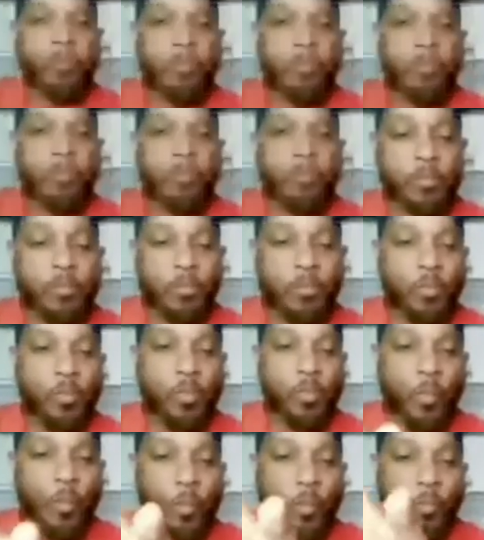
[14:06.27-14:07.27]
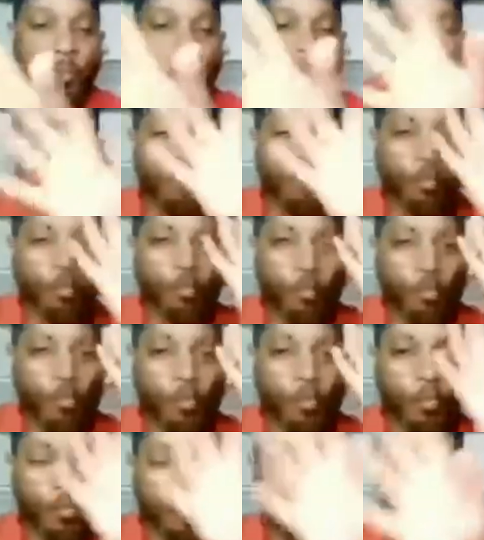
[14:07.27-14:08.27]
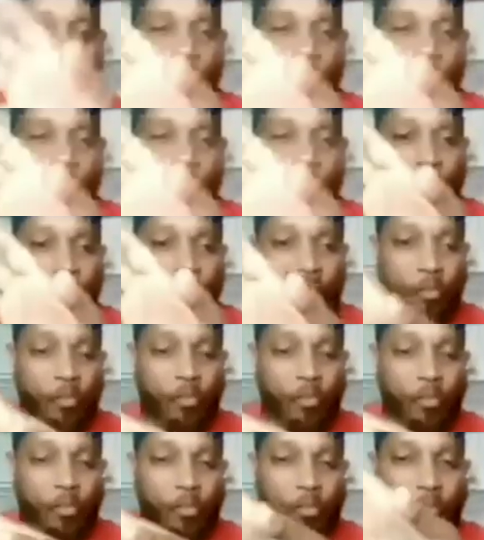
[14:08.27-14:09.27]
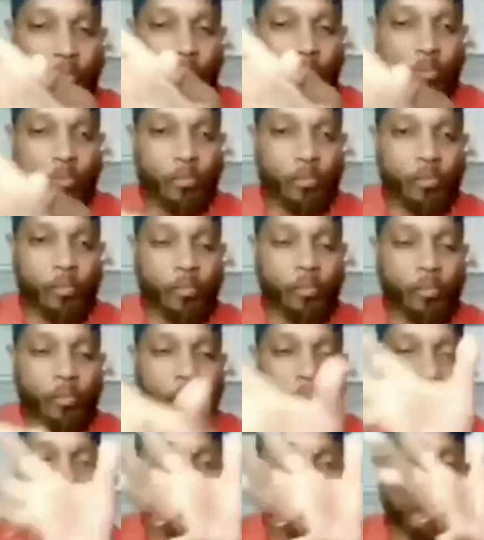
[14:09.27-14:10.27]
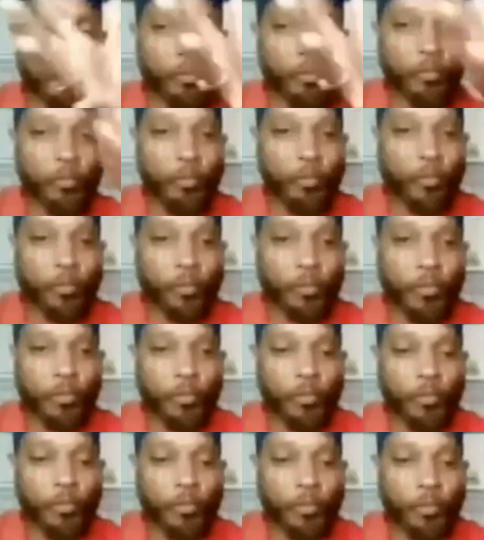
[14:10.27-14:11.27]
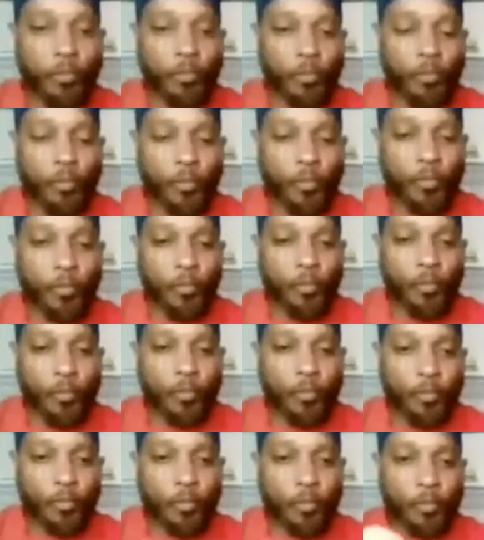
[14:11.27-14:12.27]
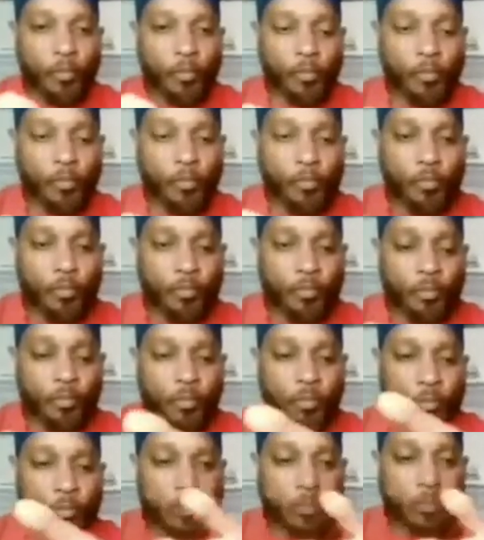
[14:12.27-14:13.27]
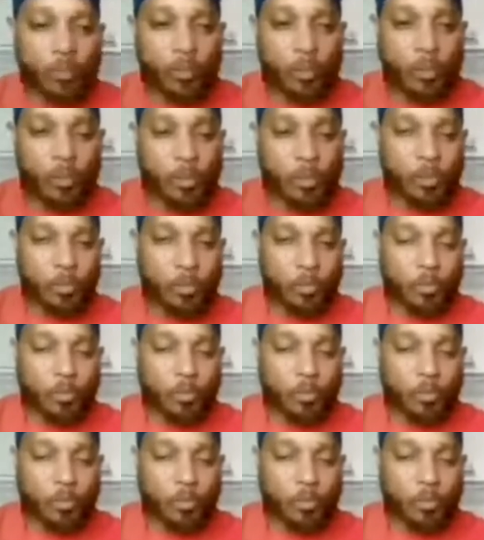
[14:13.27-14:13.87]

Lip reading: The person shown says nothing.